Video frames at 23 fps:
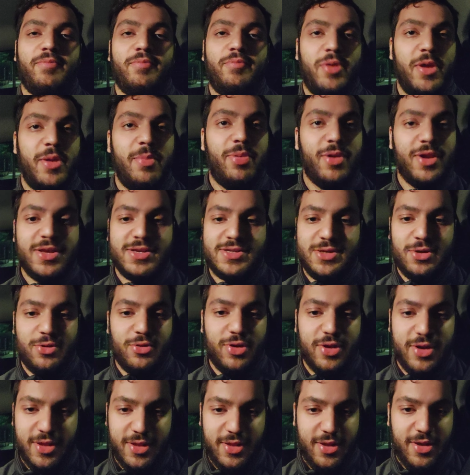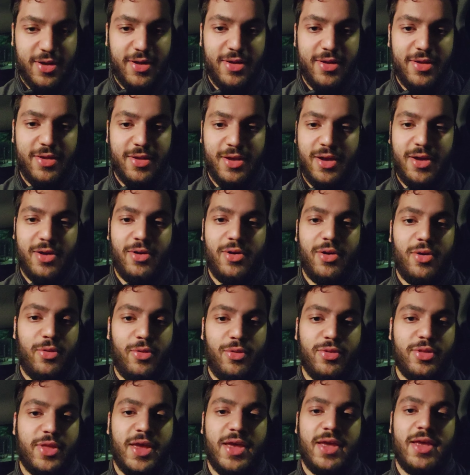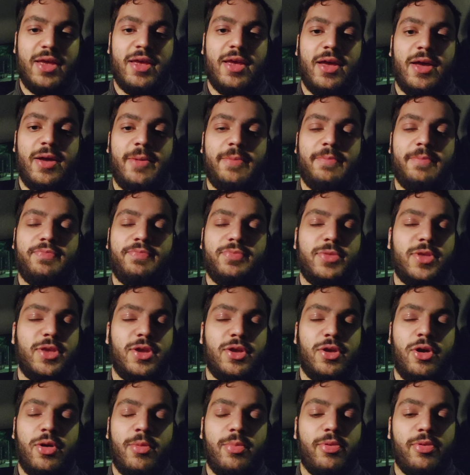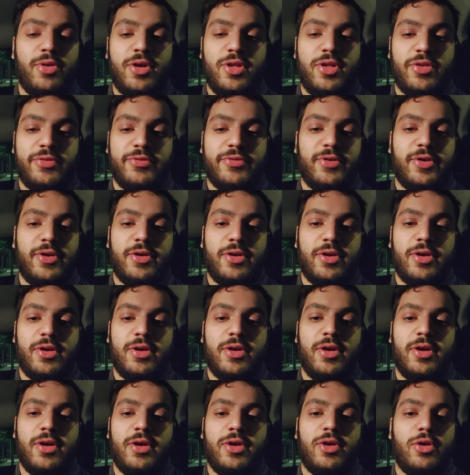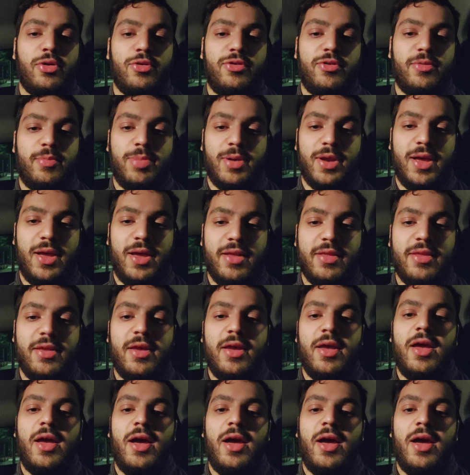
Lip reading: People are still going to die, or their you know, operations aren't going to go to plan.